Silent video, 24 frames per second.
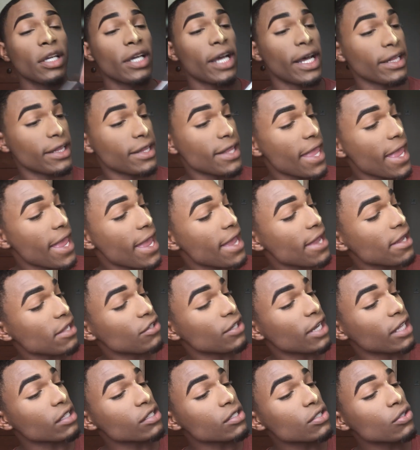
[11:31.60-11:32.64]
Got that, you
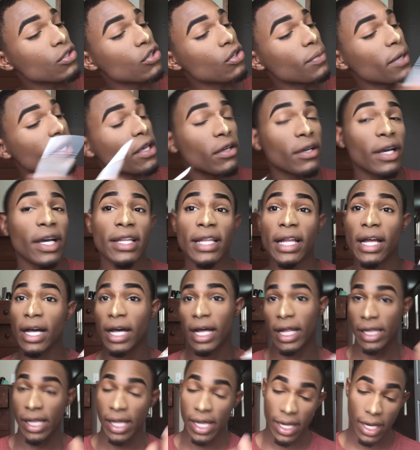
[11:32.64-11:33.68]
got the scope, and you got the
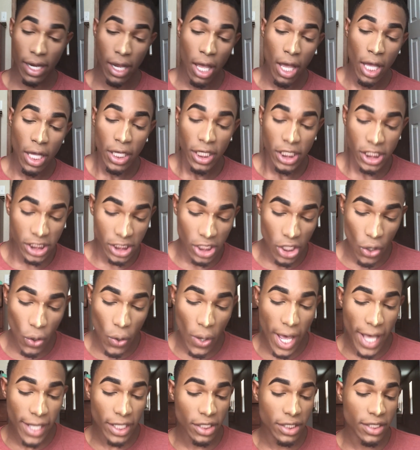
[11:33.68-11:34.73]
highlight.
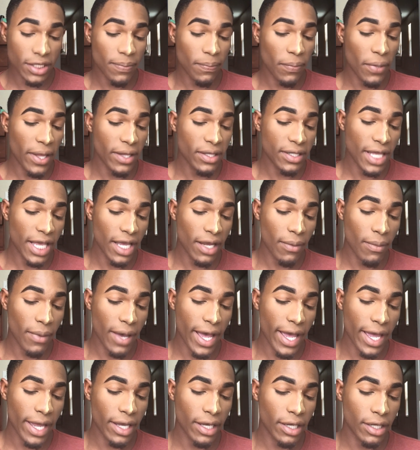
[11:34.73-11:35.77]
So I take
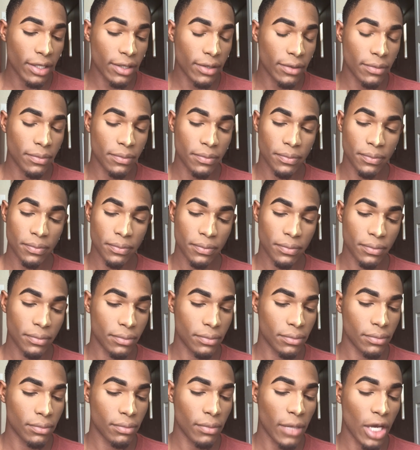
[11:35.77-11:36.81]
my
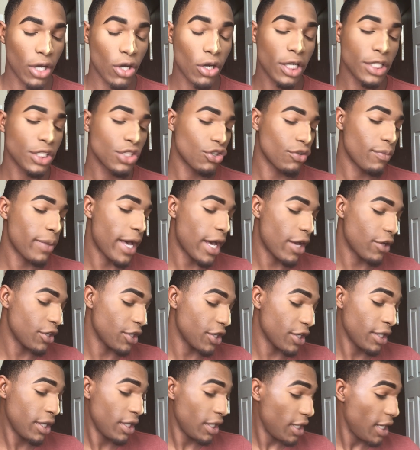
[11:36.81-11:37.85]
my contour
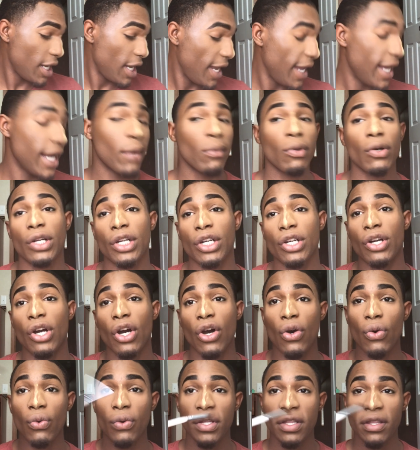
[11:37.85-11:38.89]
powder, and I'm gonna
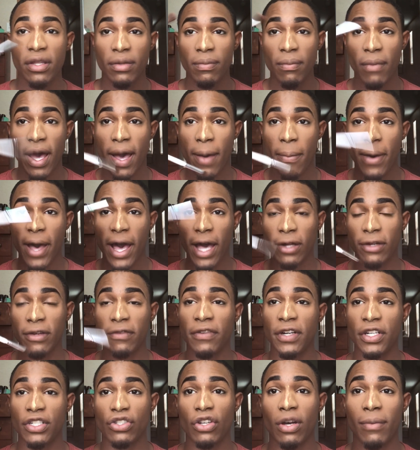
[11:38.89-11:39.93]
go with my powder
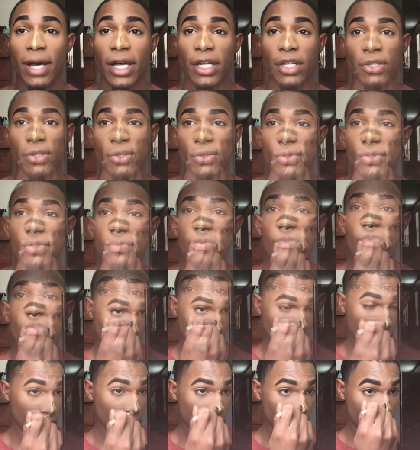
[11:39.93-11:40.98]
first on my nose
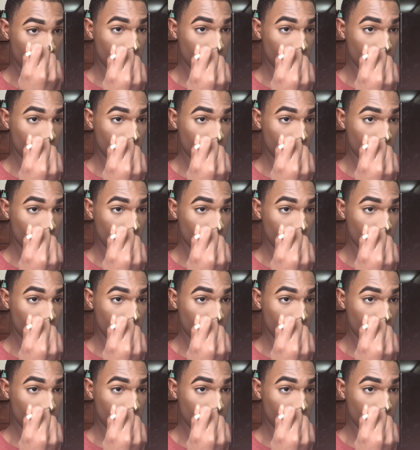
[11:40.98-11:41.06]
before I go.